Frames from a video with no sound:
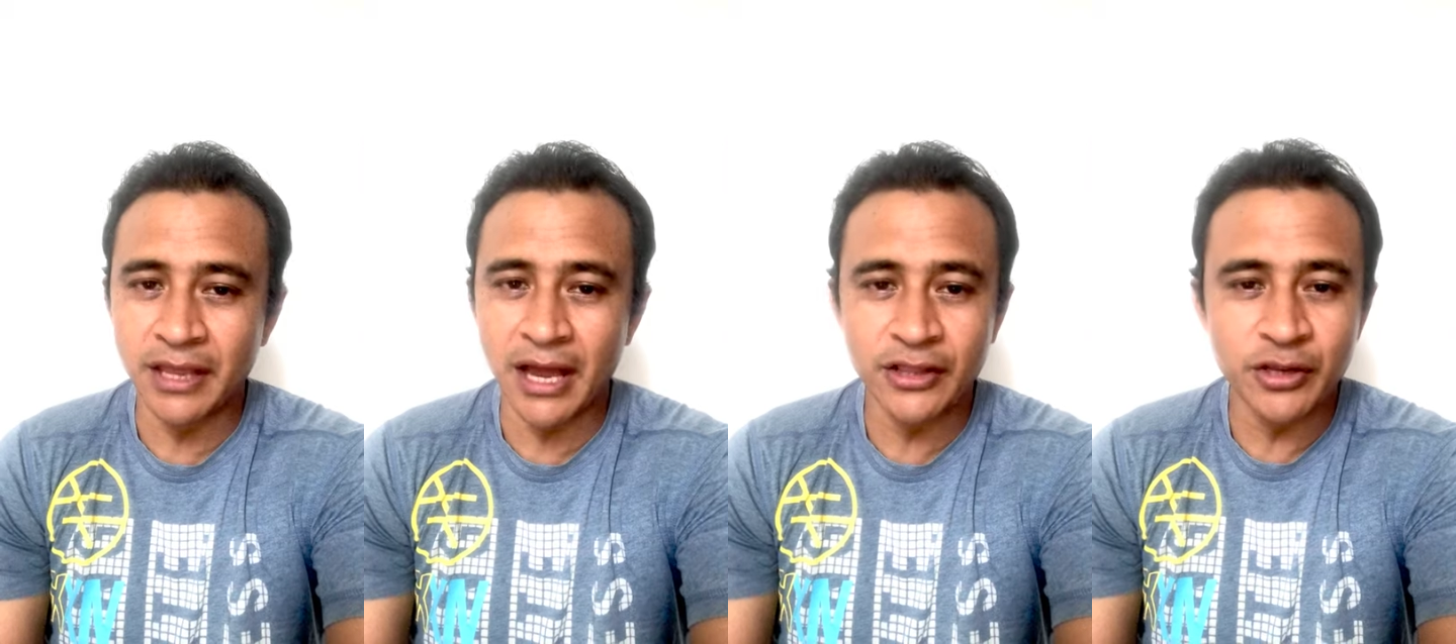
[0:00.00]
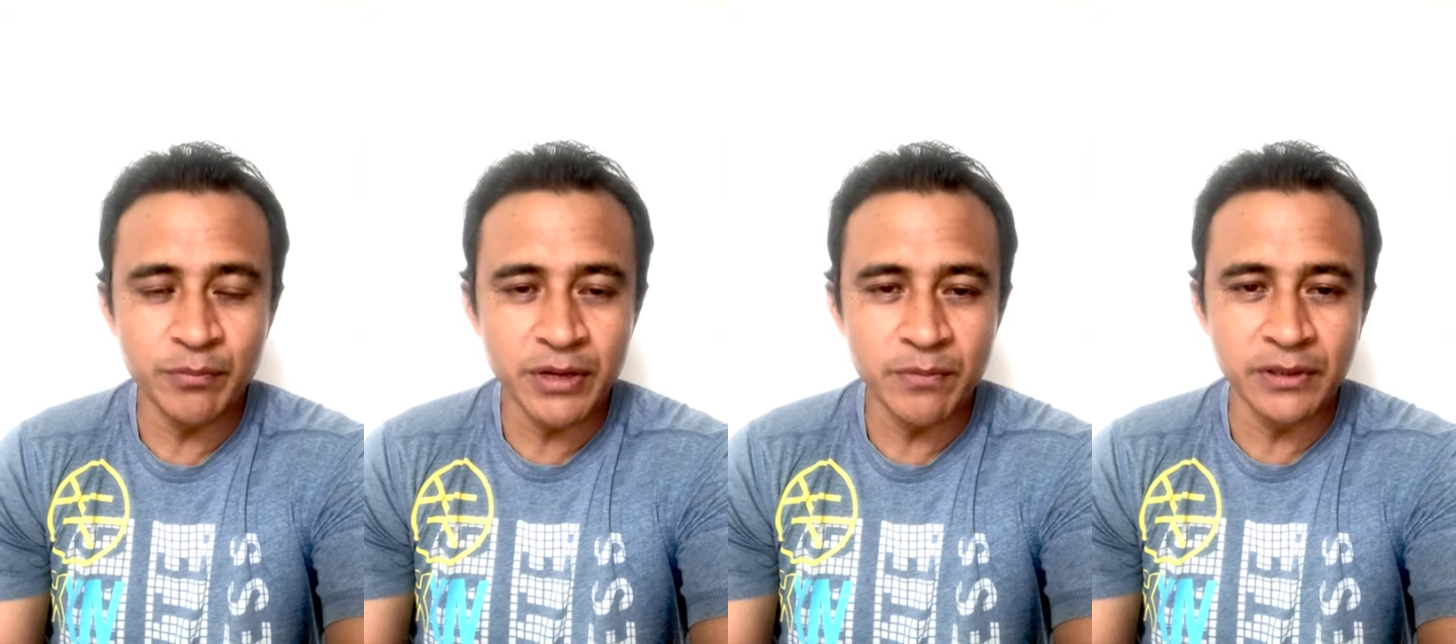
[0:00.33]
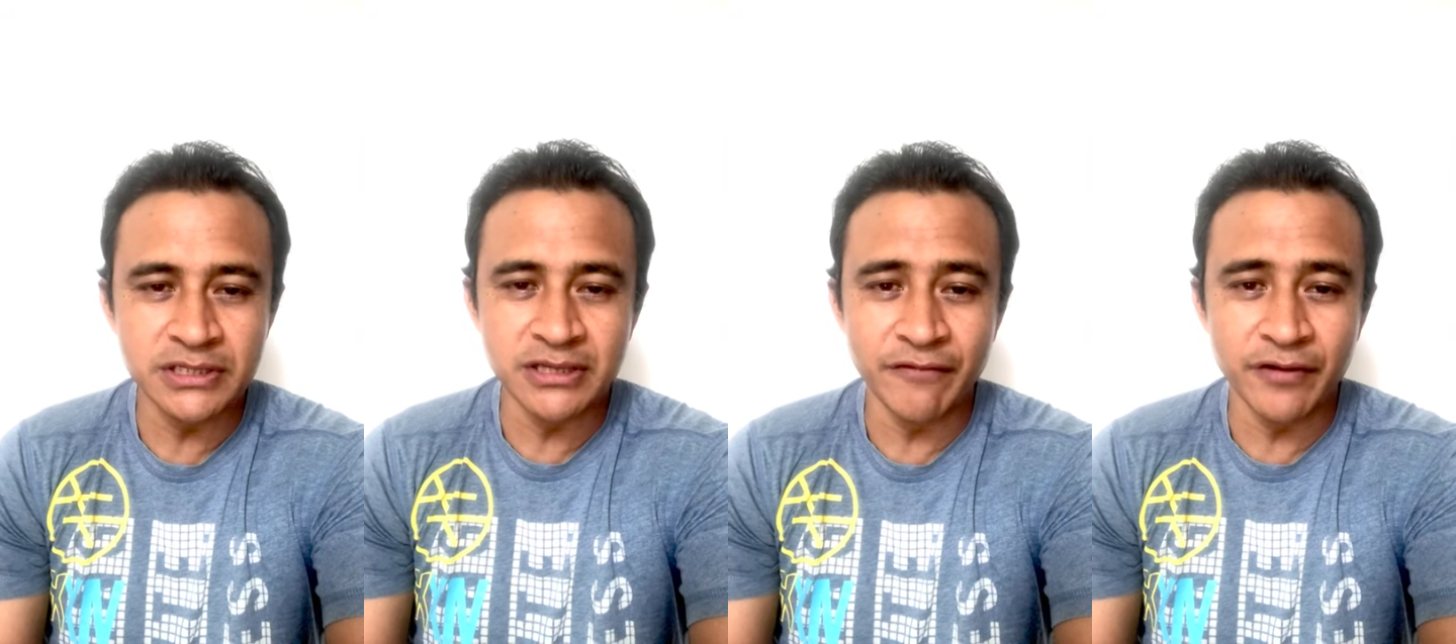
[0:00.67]
there are other
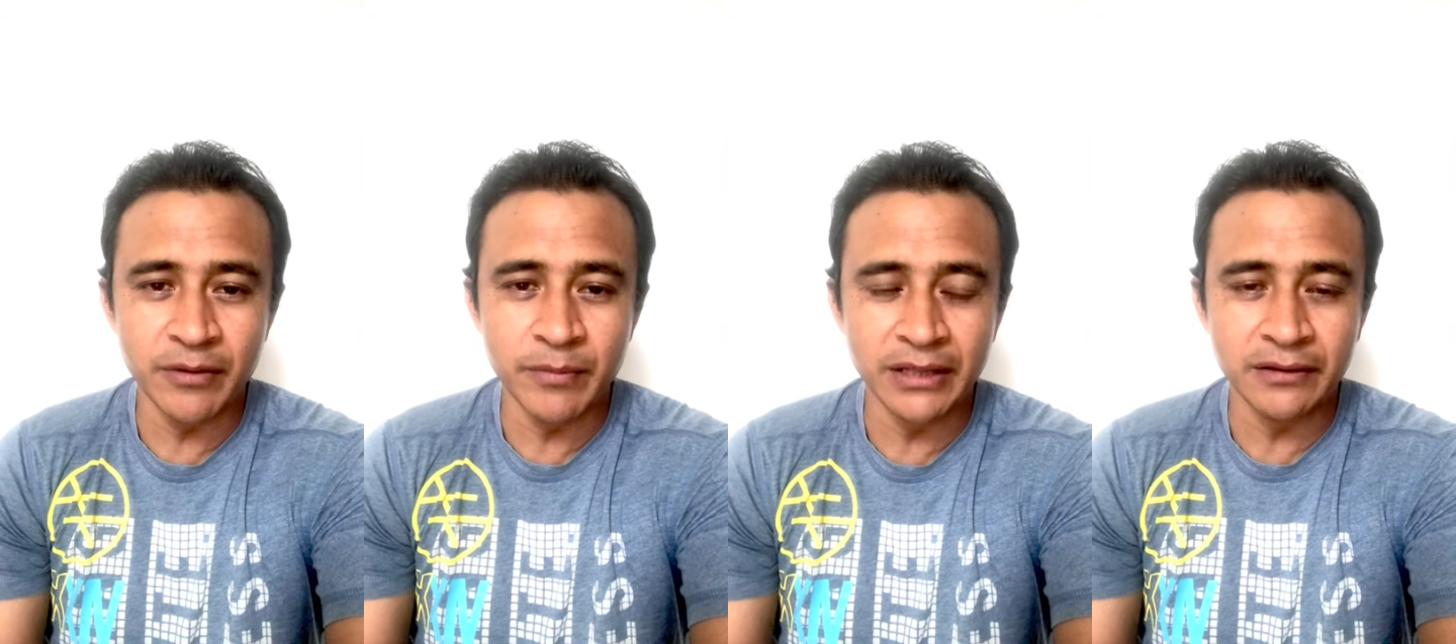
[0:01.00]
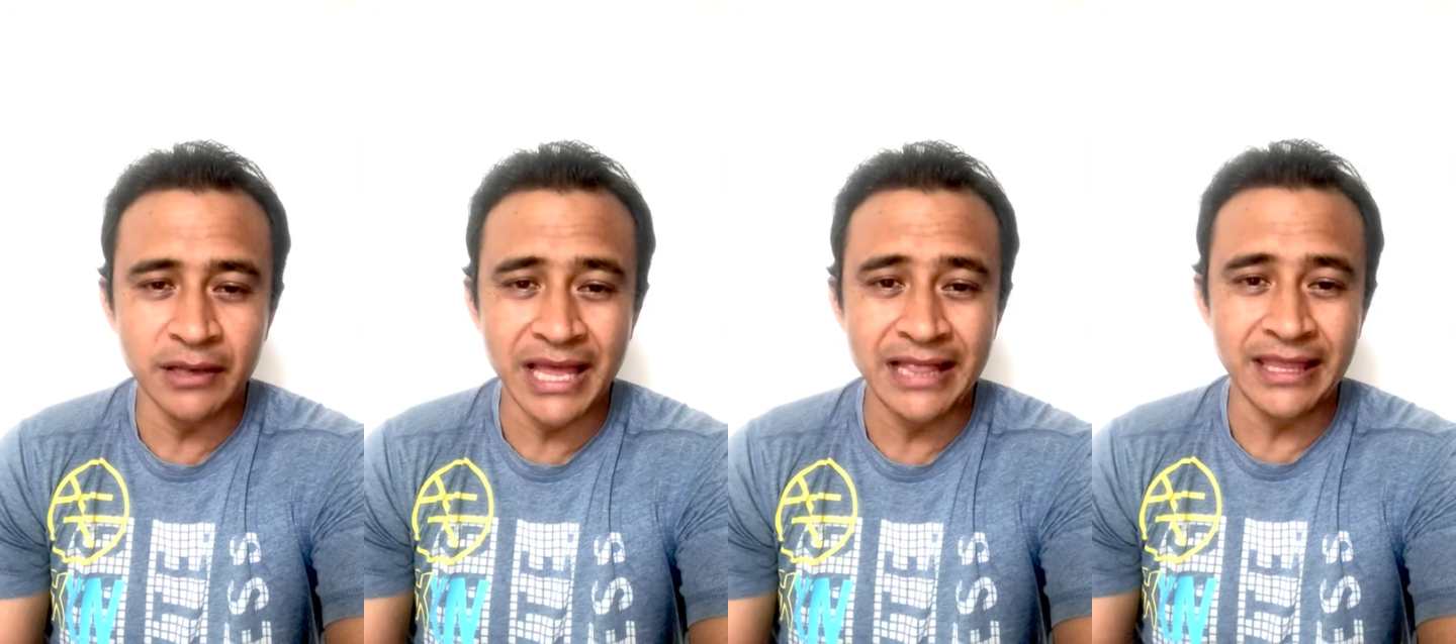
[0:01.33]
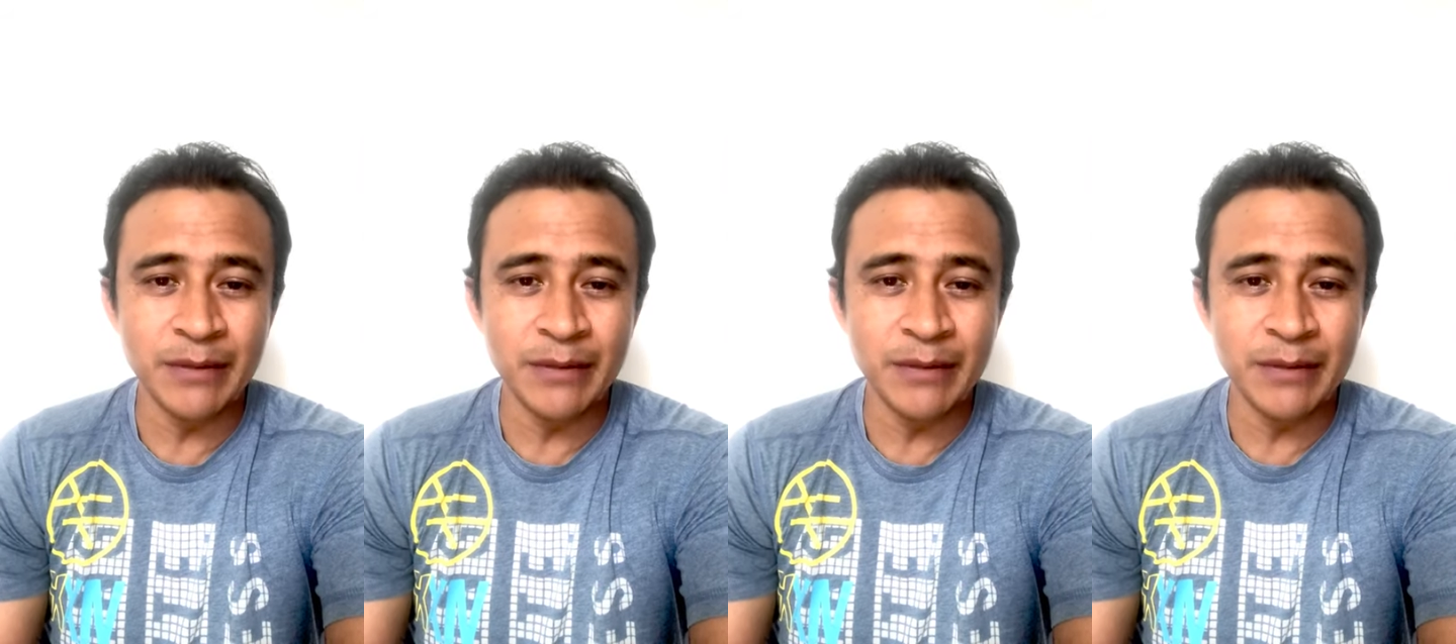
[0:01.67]
people suffering mental health,